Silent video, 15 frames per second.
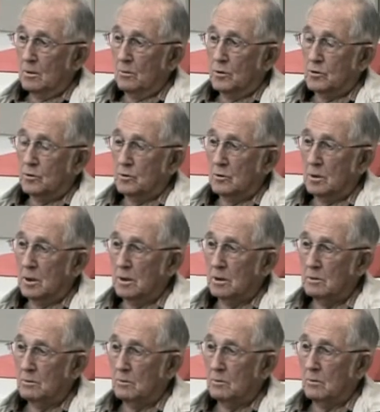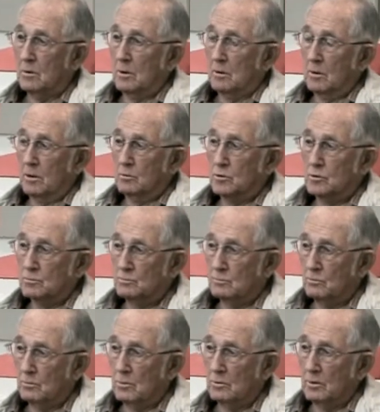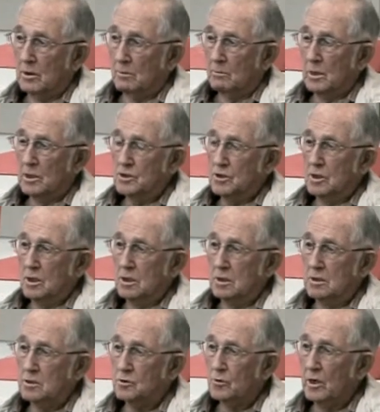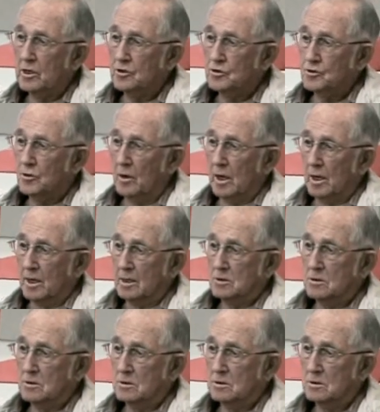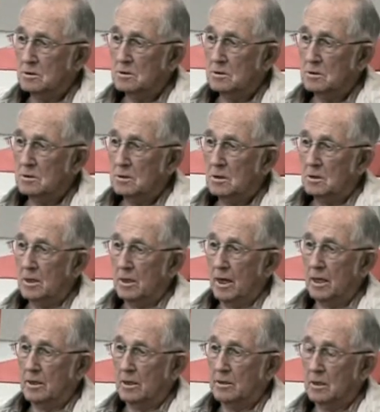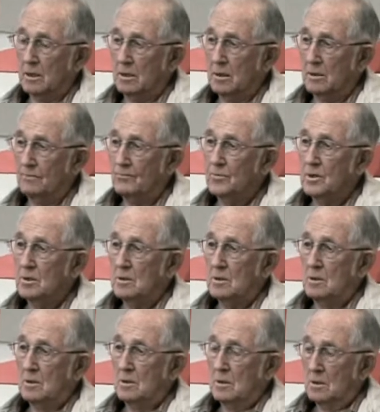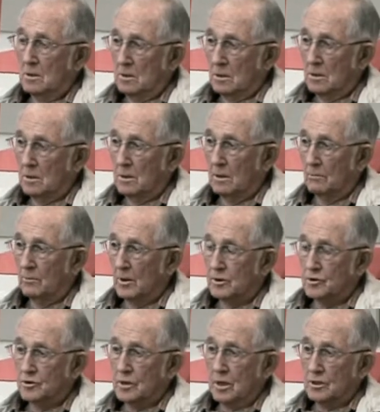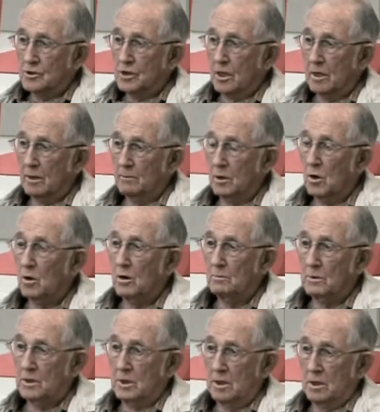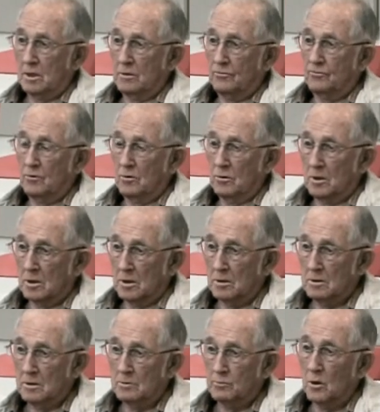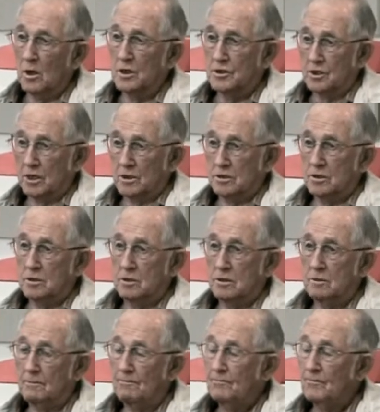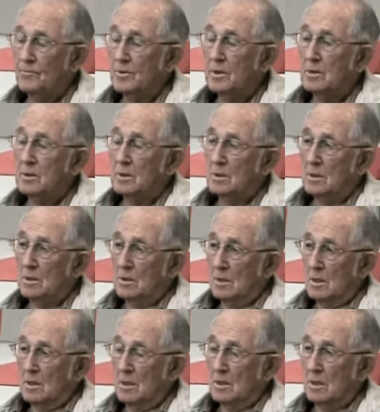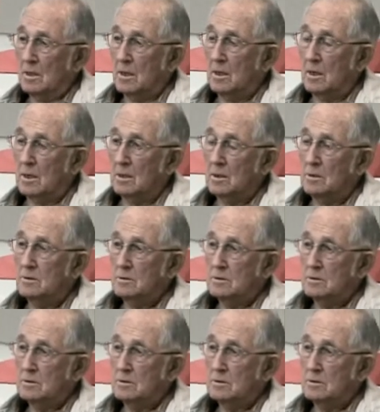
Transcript: went to, uh, it was one of Mussolini's racetracks had a, um, a place I set up. the Army did, for uh, processing you. Uh,